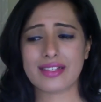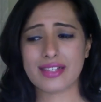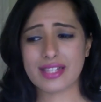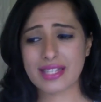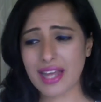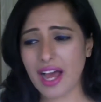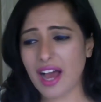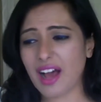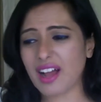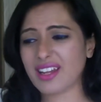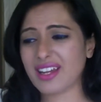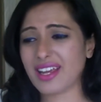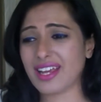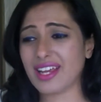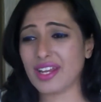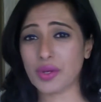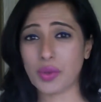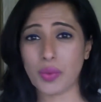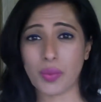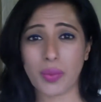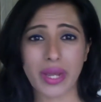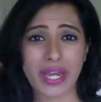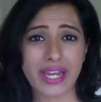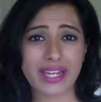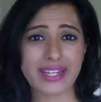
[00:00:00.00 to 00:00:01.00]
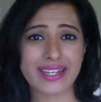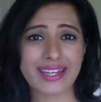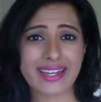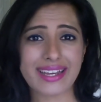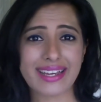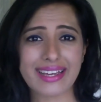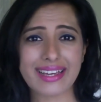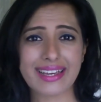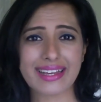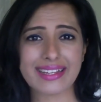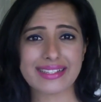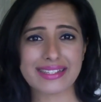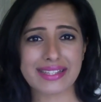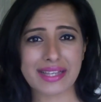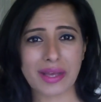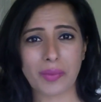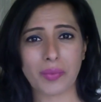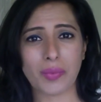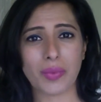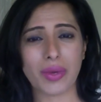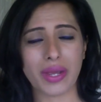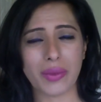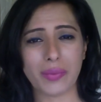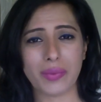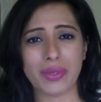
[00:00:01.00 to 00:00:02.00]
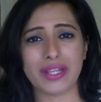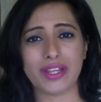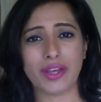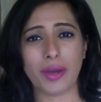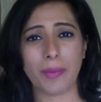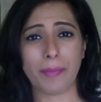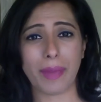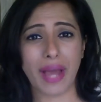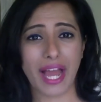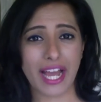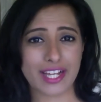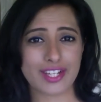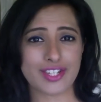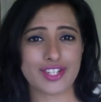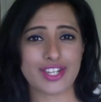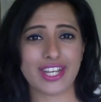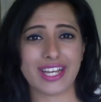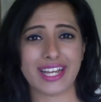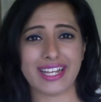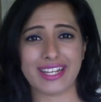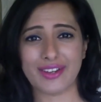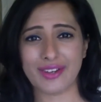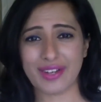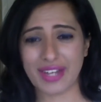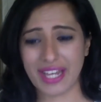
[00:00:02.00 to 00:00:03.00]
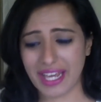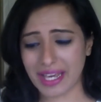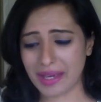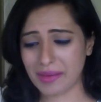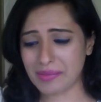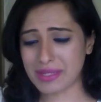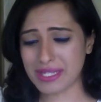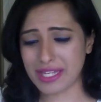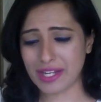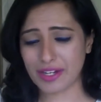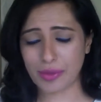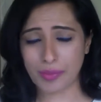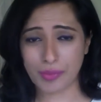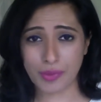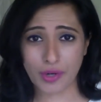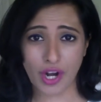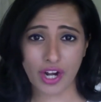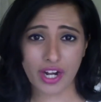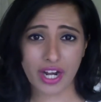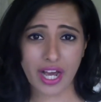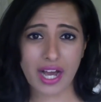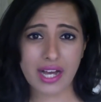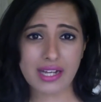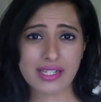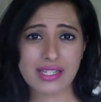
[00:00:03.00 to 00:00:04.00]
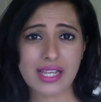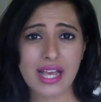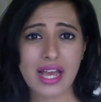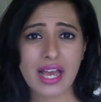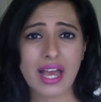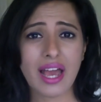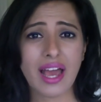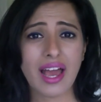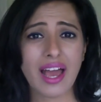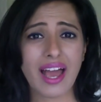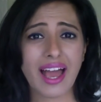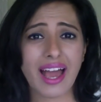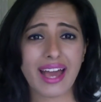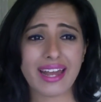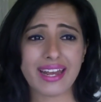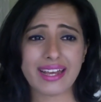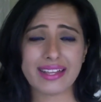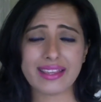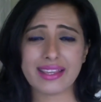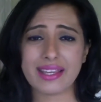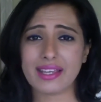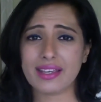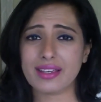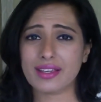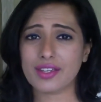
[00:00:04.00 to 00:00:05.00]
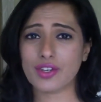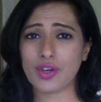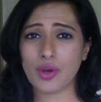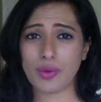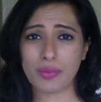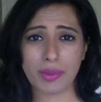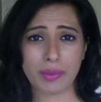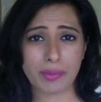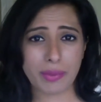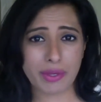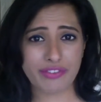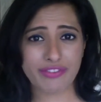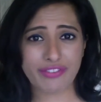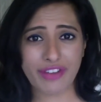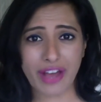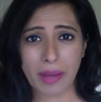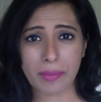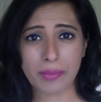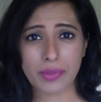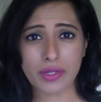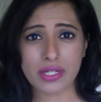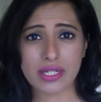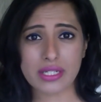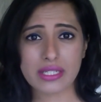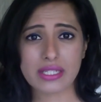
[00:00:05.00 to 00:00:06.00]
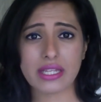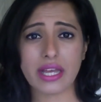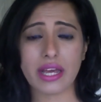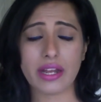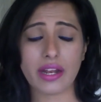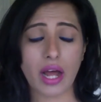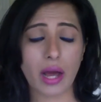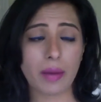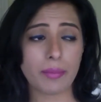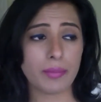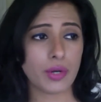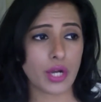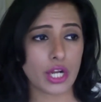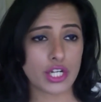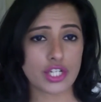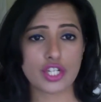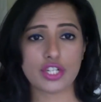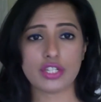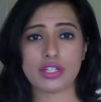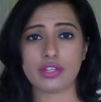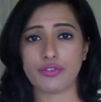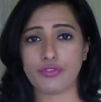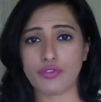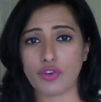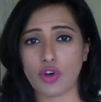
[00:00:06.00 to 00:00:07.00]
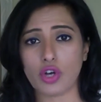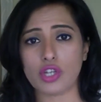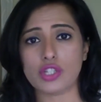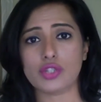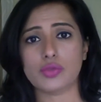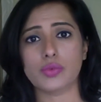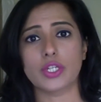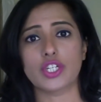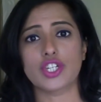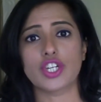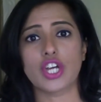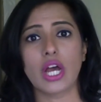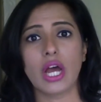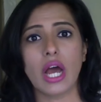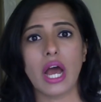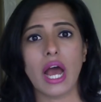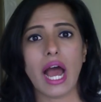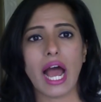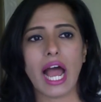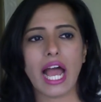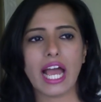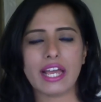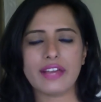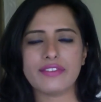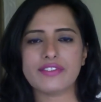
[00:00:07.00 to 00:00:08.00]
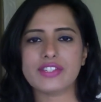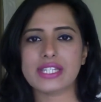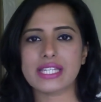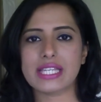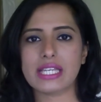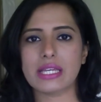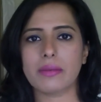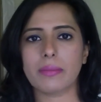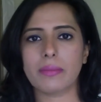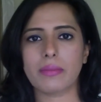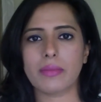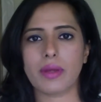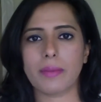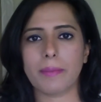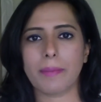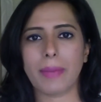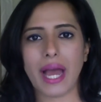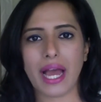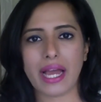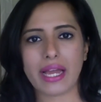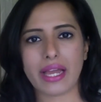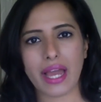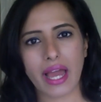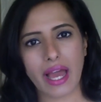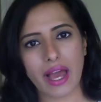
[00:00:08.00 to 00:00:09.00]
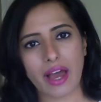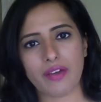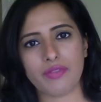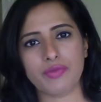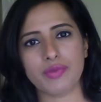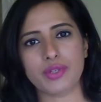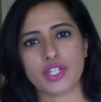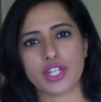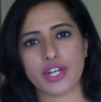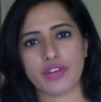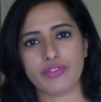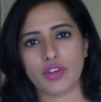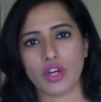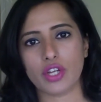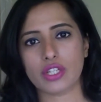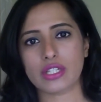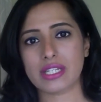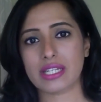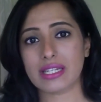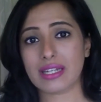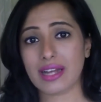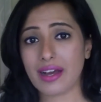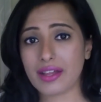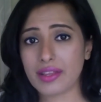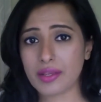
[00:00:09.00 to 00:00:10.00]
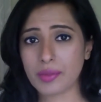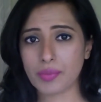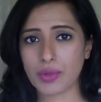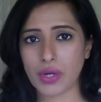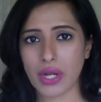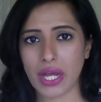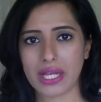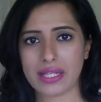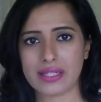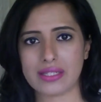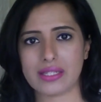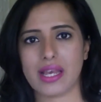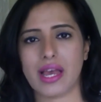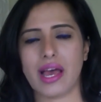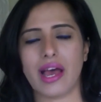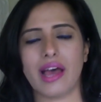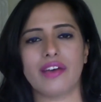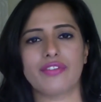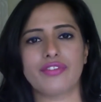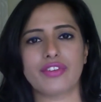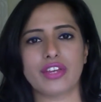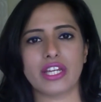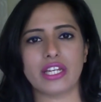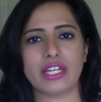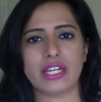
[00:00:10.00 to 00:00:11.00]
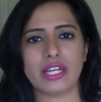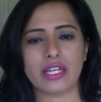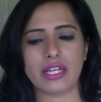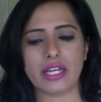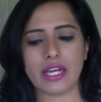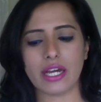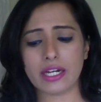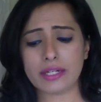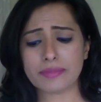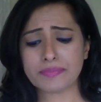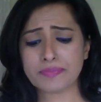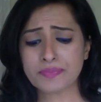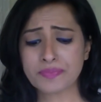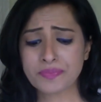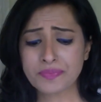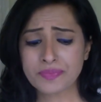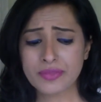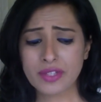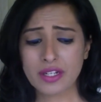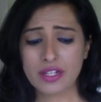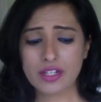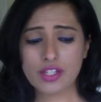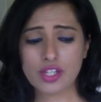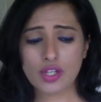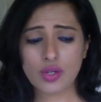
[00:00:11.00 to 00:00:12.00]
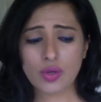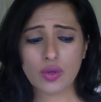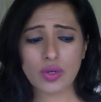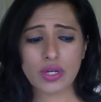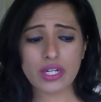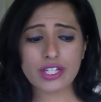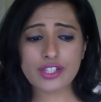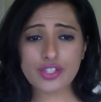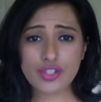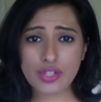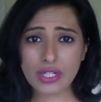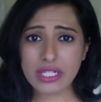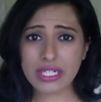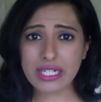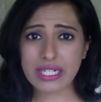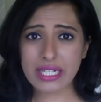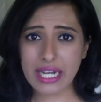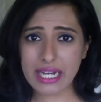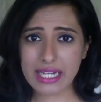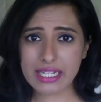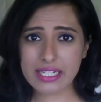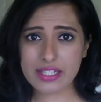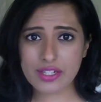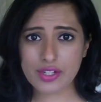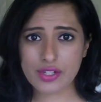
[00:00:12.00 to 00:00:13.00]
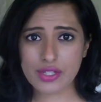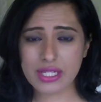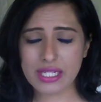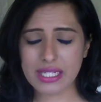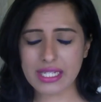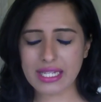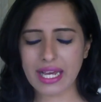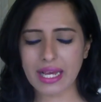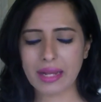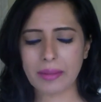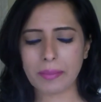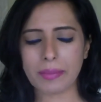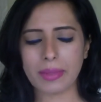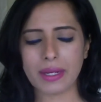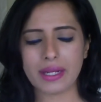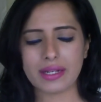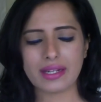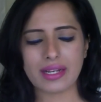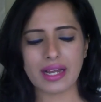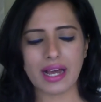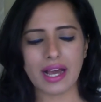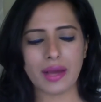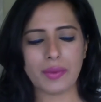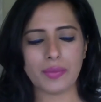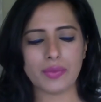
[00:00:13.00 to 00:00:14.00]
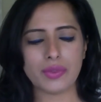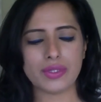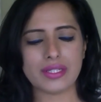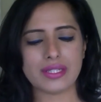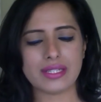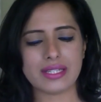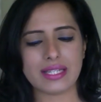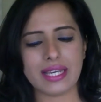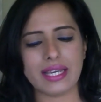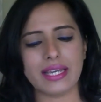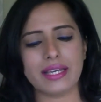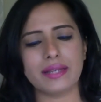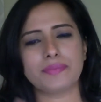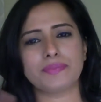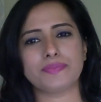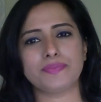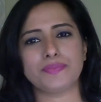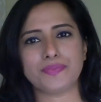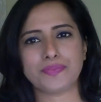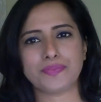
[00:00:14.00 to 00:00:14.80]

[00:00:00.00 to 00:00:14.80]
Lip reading: start innovating in some way with your packaging and your names and your products, and I think you will be fabulous. There are brushes, of course, which I have seen PAC have, which I've not seen other brands have in India. So it's really nice to see that, but I would say